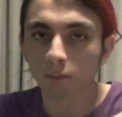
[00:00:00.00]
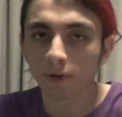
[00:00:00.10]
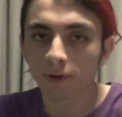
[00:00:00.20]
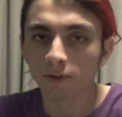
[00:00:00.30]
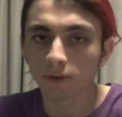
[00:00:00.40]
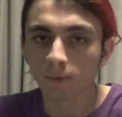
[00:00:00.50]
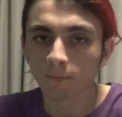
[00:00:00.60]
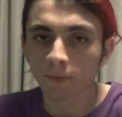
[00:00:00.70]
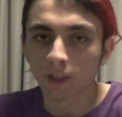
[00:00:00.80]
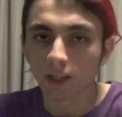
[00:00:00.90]
parts
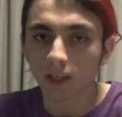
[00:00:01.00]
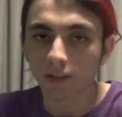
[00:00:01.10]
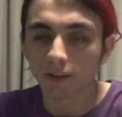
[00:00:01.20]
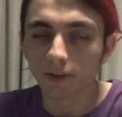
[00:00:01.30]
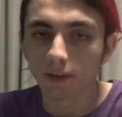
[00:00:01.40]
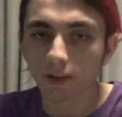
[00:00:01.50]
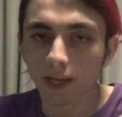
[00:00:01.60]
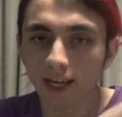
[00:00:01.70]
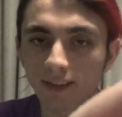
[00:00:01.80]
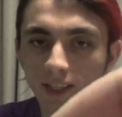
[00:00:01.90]

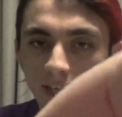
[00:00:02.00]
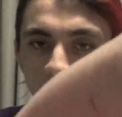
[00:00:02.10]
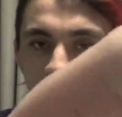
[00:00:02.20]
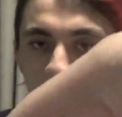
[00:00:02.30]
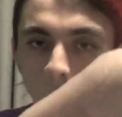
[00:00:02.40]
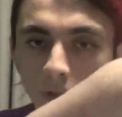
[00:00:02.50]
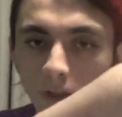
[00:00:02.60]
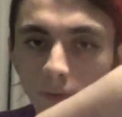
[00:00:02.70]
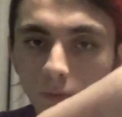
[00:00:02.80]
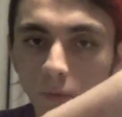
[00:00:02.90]
at the end
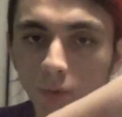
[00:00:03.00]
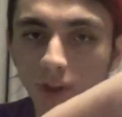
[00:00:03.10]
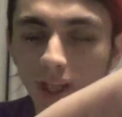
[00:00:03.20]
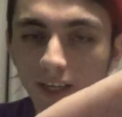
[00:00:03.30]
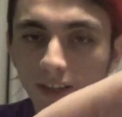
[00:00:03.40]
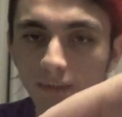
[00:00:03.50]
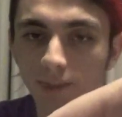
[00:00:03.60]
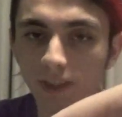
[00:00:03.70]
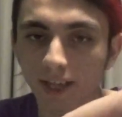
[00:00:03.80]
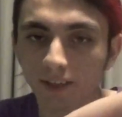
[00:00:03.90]
would likely
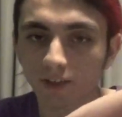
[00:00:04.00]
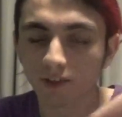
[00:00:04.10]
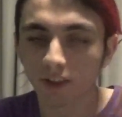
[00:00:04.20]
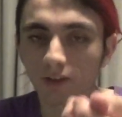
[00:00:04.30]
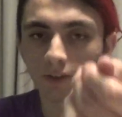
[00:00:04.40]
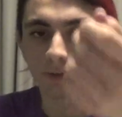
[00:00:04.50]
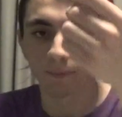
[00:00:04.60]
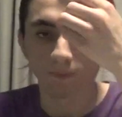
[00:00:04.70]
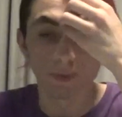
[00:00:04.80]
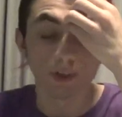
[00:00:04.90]
be like a sticker
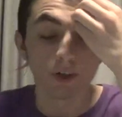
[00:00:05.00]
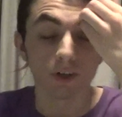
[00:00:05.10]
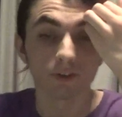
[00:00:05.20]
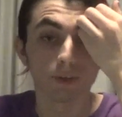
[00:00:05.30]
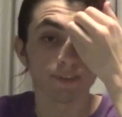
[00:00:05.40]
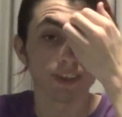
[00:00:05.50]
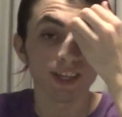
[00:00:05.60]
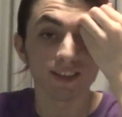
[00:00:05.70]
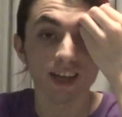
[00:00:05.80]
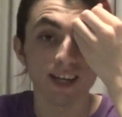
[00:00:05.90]
or something
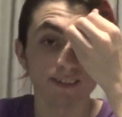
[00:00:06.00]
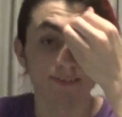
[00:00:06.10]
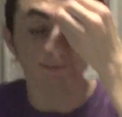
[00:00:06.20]
like that.